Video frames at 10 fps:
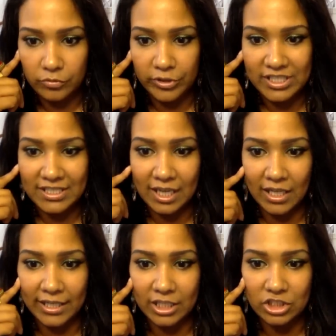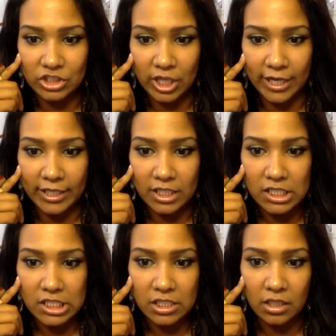freestyling and
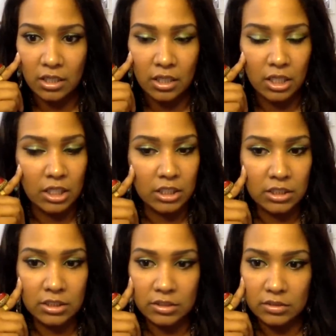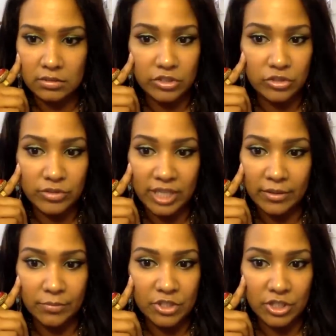shyness there's no
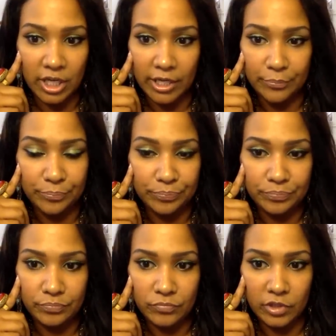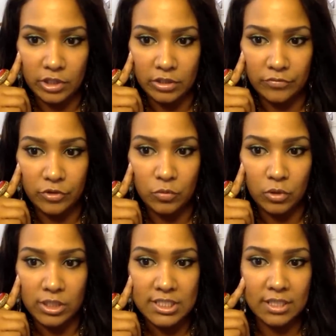time to be shy. You know, if you
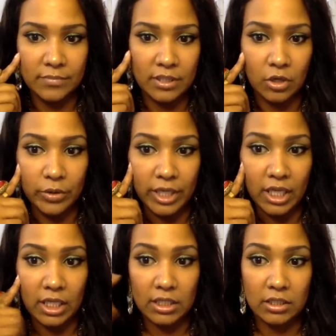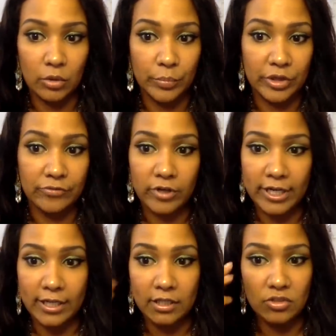want something, go get it. Don't be
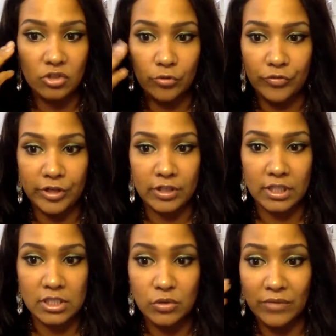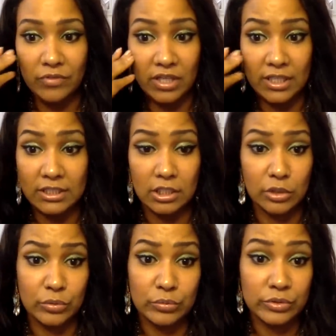afraid. There's no fear in this. You have nothing to
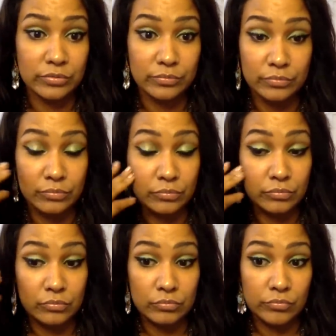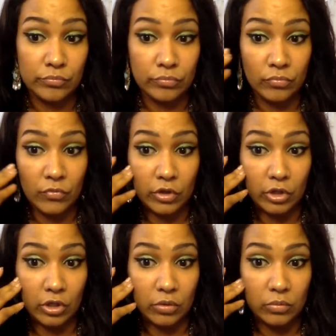lose.
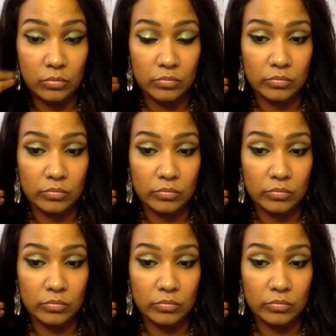You know,